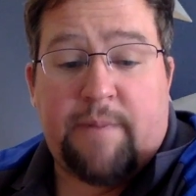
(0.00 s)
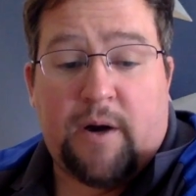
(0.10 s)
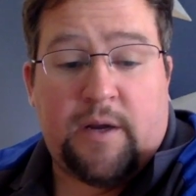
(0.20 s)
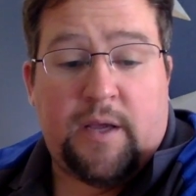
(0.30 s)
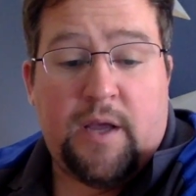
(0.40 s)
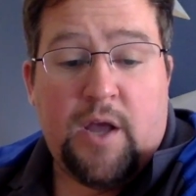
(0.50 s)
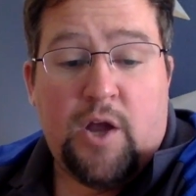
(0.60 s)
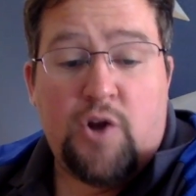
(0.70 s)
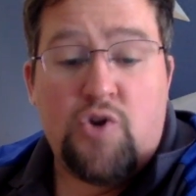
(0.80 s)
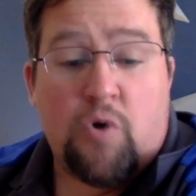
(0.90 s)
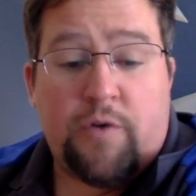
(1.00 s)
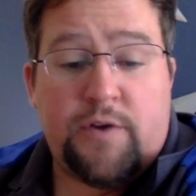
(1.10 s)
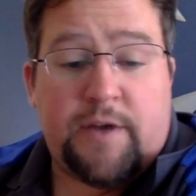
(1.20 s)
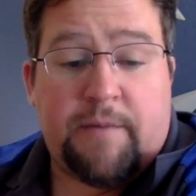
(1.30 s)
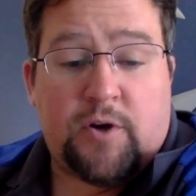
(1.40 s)
Party.
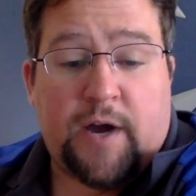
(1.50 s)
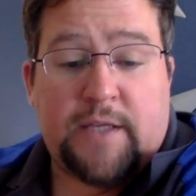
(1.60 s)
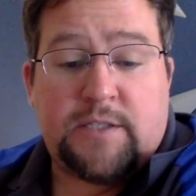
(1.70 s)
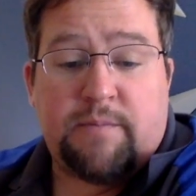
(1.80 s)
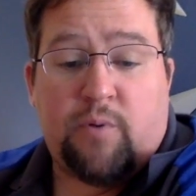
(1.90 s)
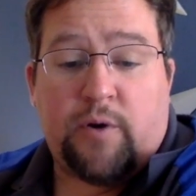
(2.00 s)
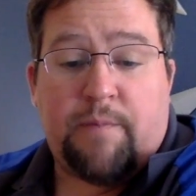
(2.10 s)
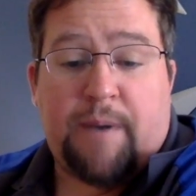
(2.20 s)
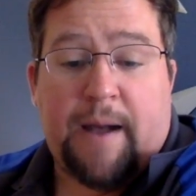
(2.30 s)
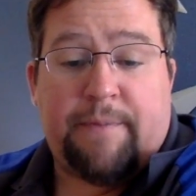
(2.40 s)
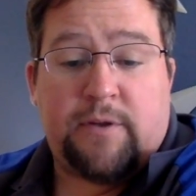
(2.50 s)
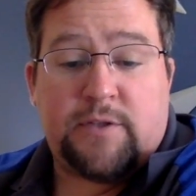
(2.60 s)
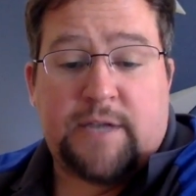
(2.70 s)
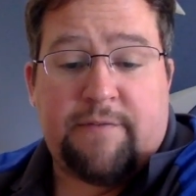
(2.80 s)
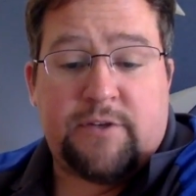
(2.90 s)
Northern Democrats supported popular
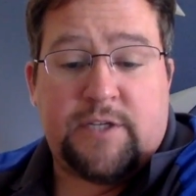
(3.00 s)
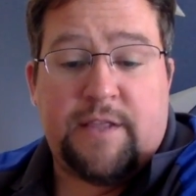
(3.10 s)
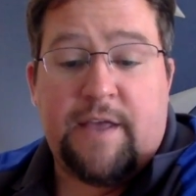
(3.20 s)
sovereignty.